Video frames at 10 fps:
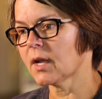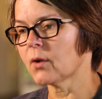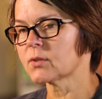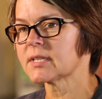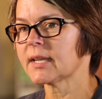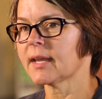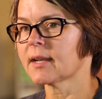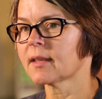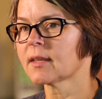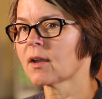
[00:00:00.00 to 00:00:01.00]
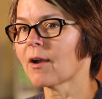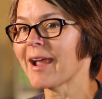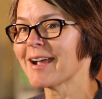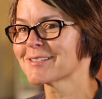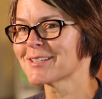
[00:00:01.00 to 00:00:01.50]
out today, and I think our
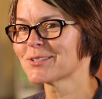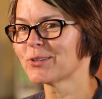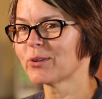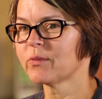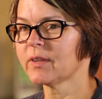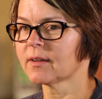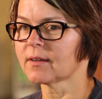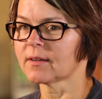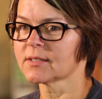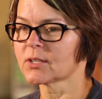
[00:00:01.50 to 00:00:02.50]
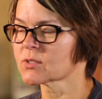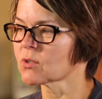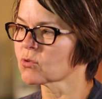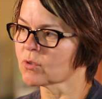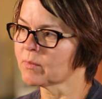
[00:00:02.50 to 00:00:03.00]
access to it via,
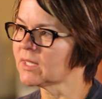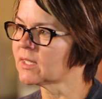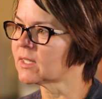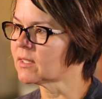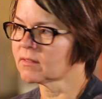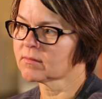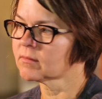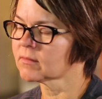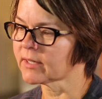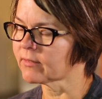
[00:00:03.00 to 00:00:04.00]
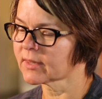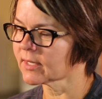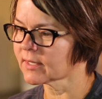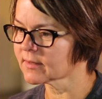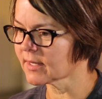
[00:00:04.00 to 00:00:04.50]
social media and
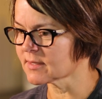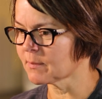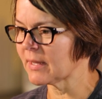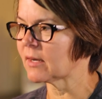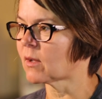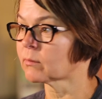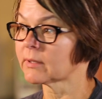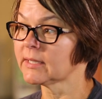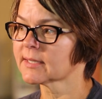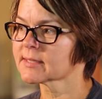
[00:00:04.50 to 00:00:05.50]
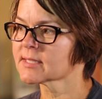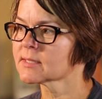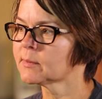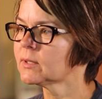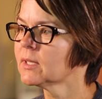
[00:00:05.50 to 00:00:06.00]
everything has made it all really
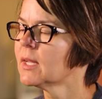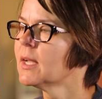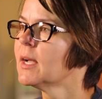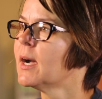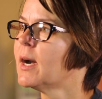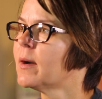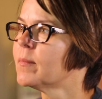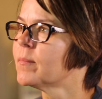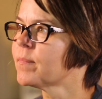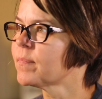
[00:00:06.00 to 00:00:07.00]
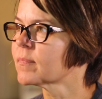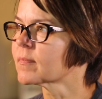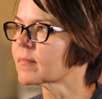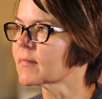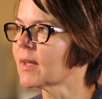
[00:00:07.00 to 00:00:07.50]
accessible.
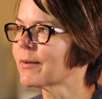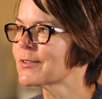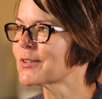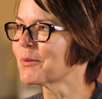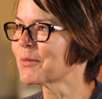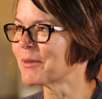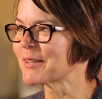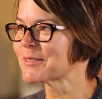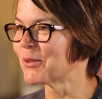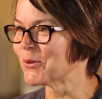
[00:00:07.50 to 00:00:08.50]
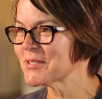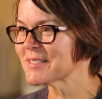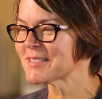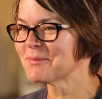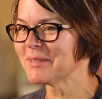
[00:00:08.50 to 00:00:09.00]
I'm going to start with the one that's
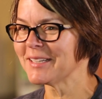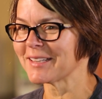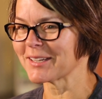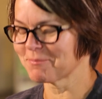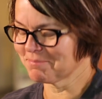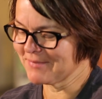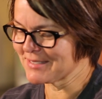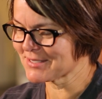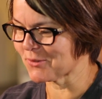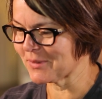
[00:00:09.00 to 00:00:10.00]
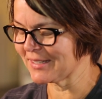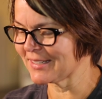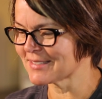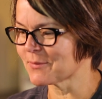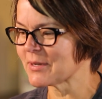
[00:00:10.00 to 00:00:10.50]
closest to me, like in some
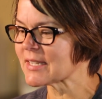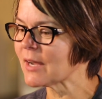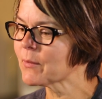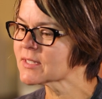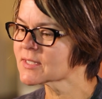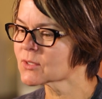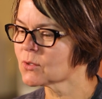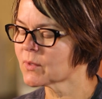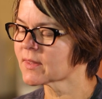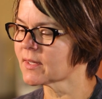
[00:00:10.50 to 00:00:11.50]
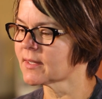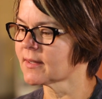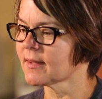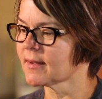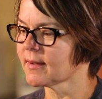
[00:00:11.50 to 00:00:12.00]
ways. I went to school with
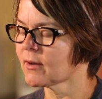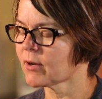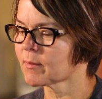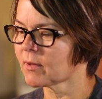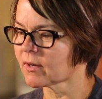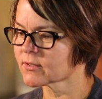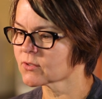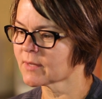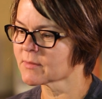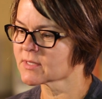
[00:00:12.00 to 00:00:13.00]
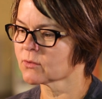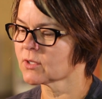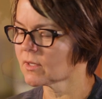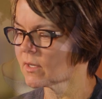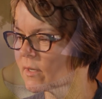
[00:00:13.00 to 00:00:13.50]
an incredible artist. Her name is
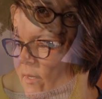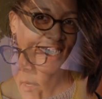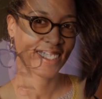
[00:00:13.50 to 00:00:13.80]
Sonia Clark.